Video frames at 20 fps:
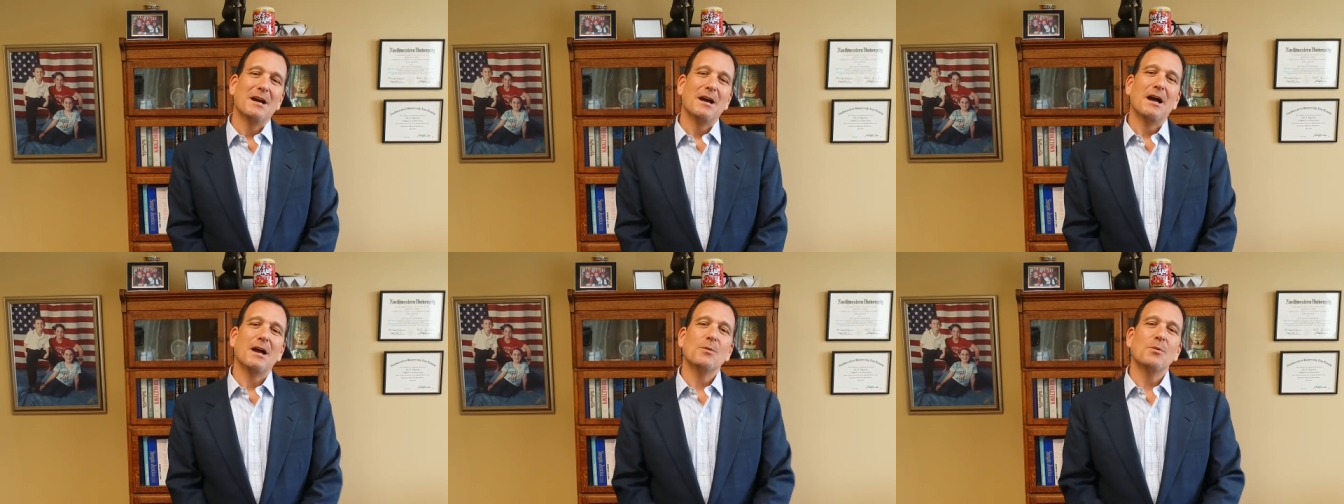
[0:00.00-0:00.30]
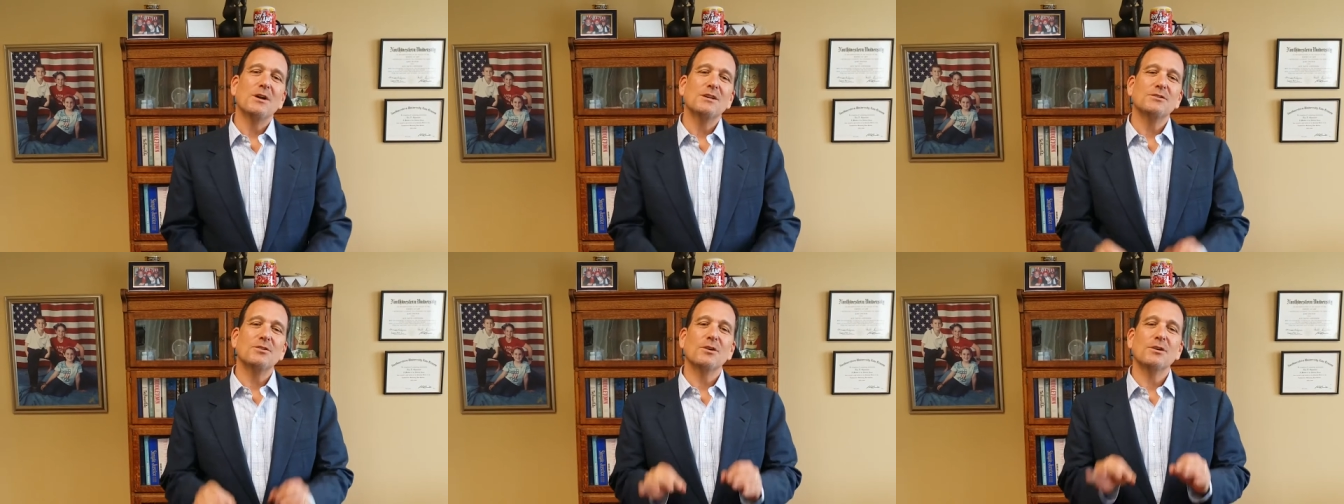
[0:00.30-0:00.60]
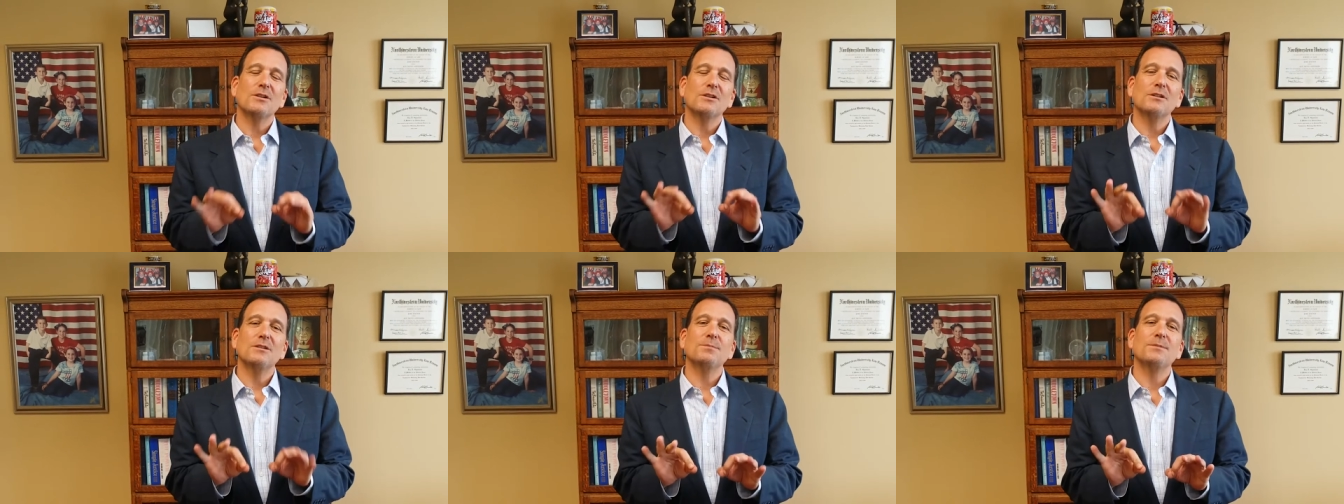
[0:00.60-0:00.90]
I want to talk
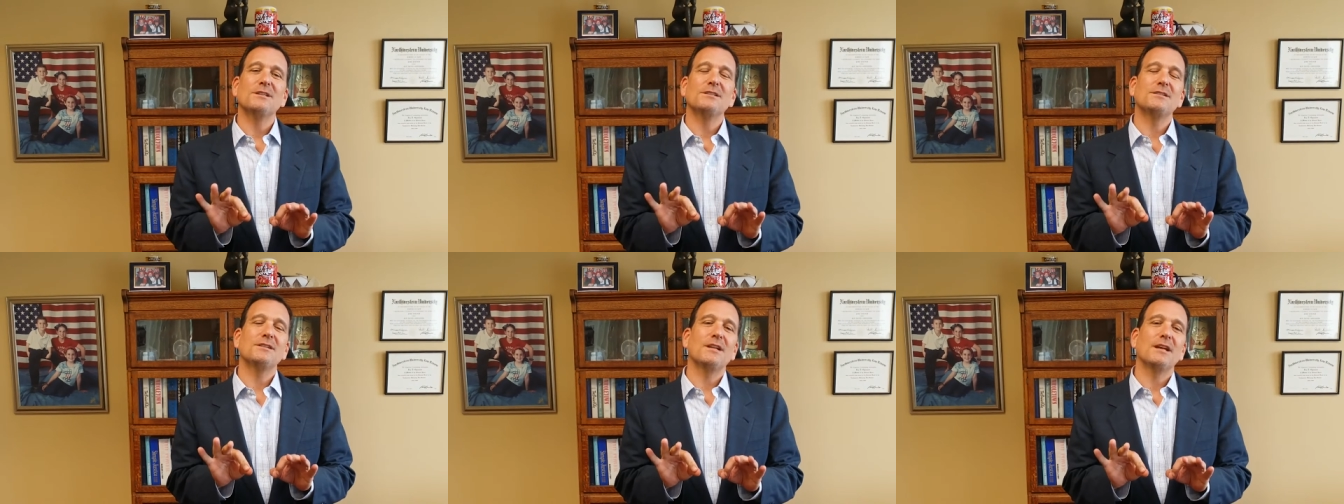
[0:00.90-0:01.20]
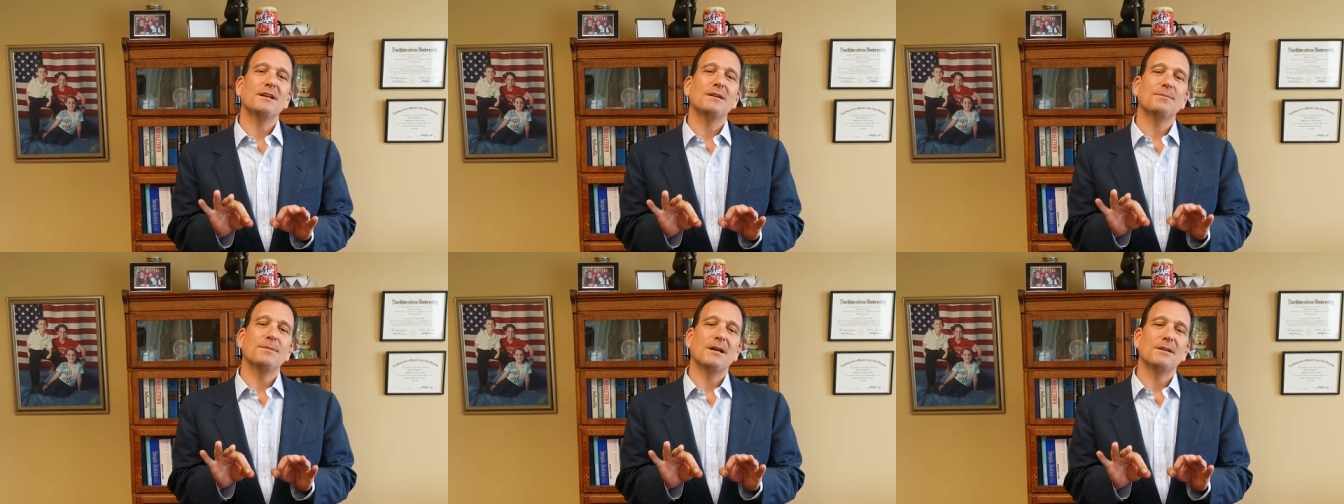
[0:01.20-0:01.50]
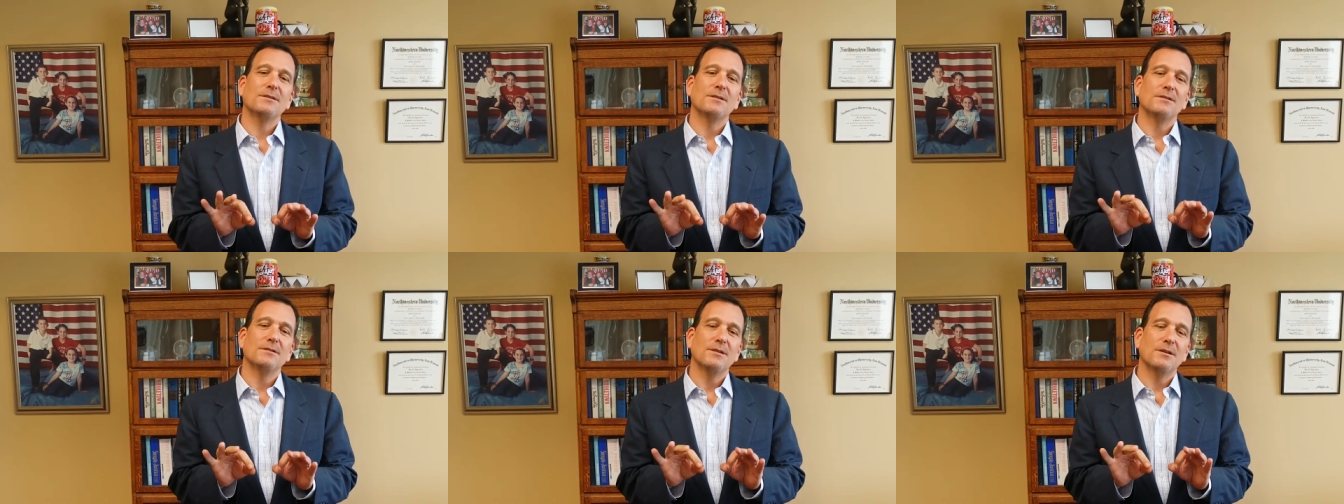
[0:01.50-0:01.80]
a little bit today
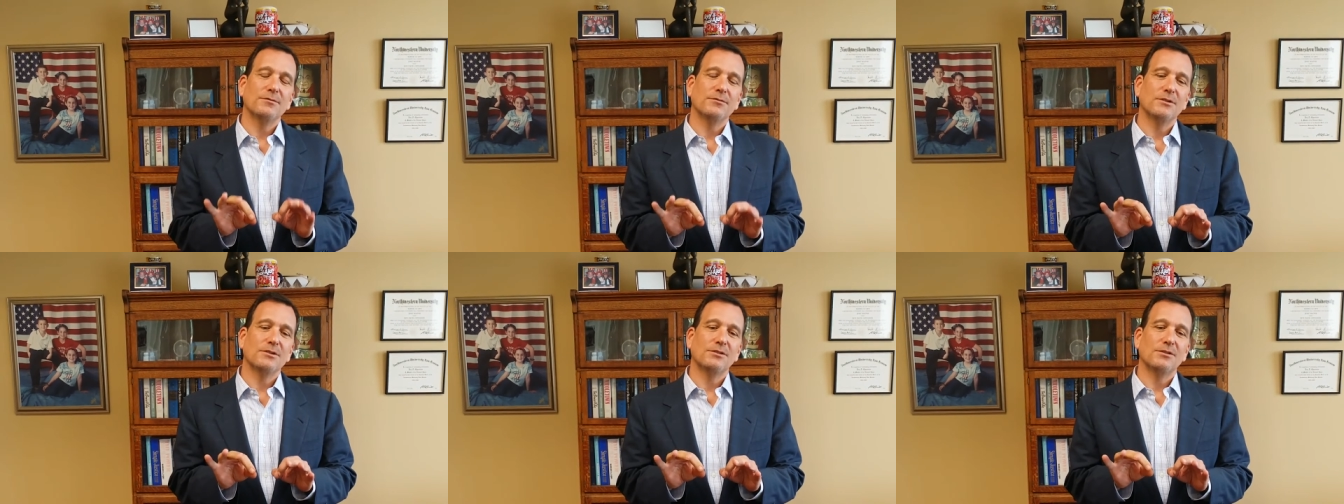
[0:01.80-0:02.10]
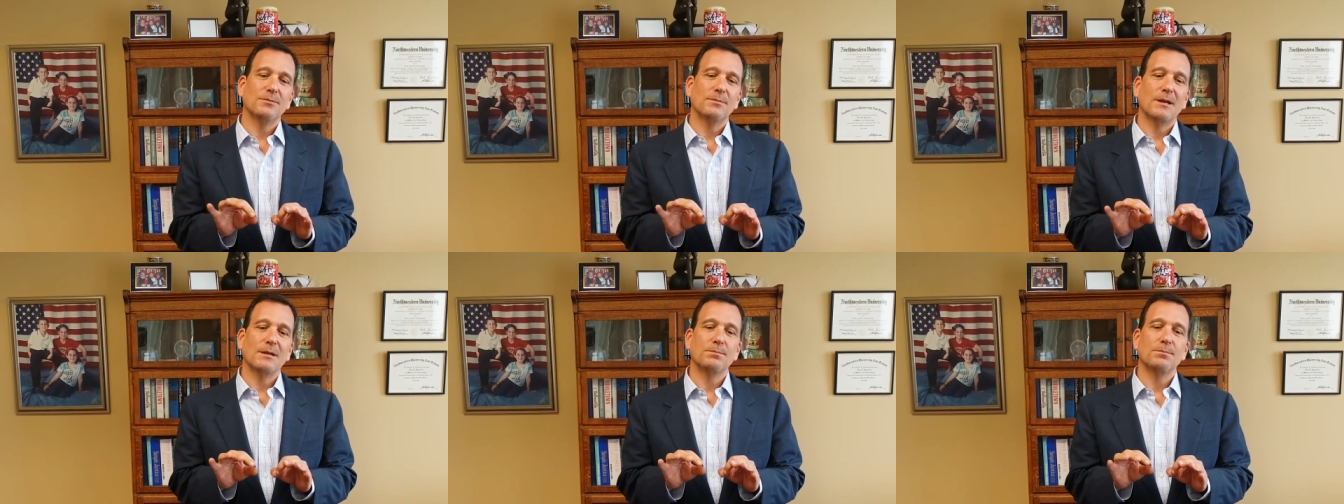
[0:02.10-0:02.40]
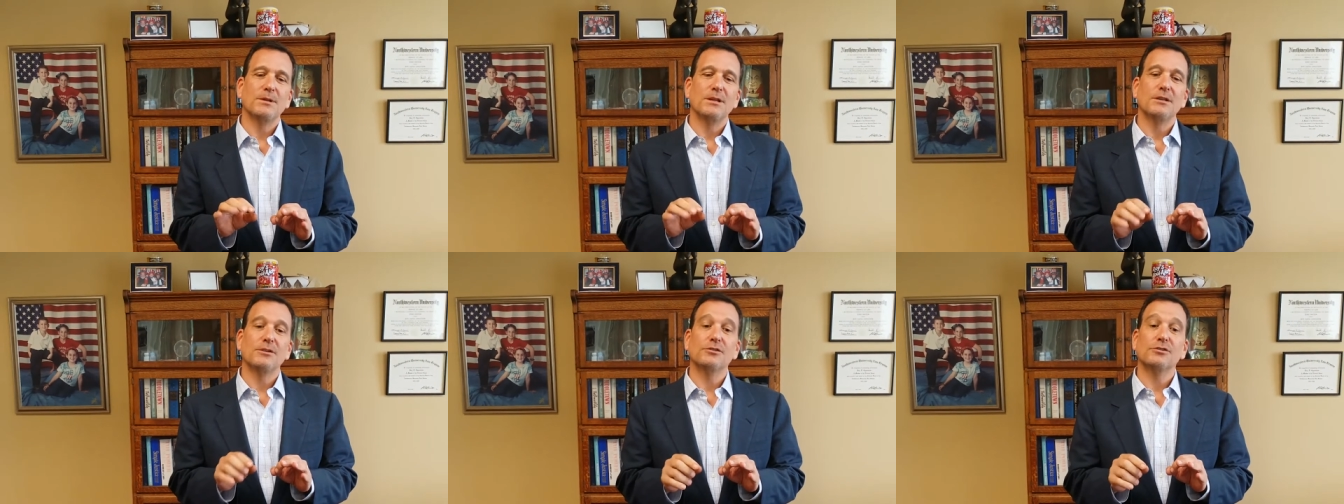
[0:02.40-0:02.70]
about the difference about
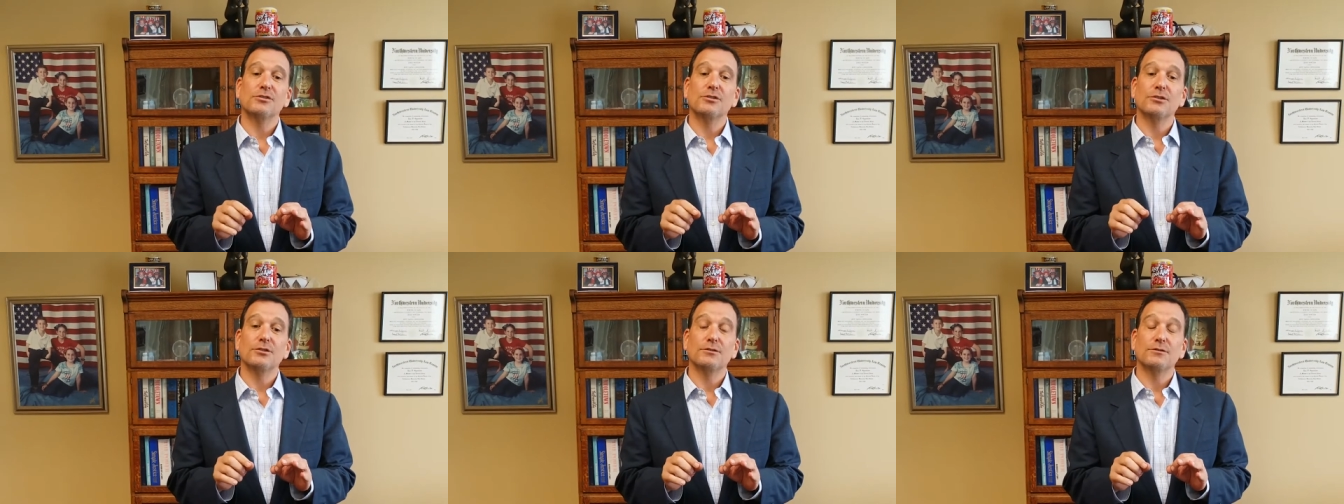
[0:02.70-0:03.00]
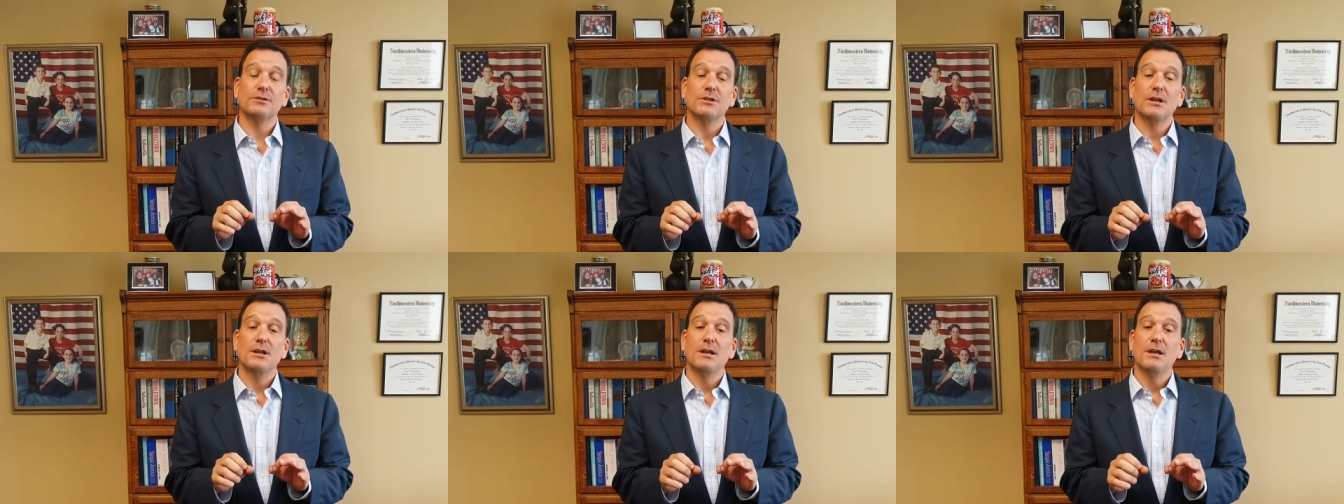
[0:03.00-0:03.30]
being served